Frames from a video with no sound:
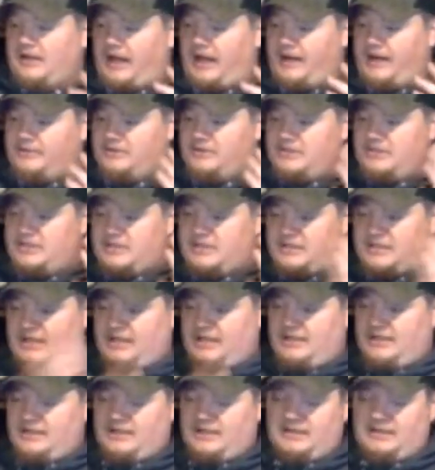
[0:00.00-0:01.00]
I would just
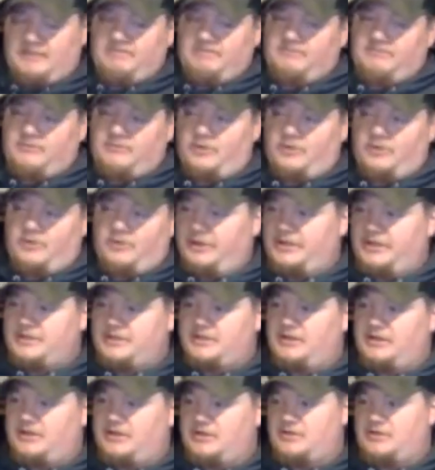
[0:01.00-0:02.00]
say that the Willet's
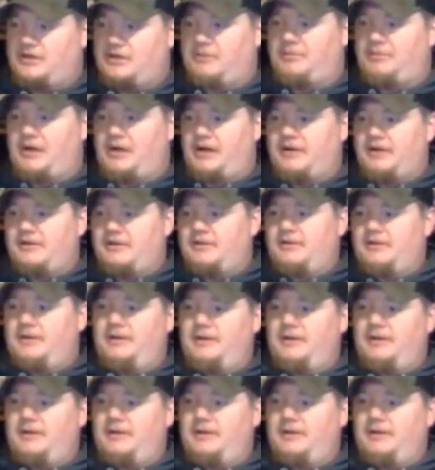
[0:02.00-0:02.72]
going to drink better.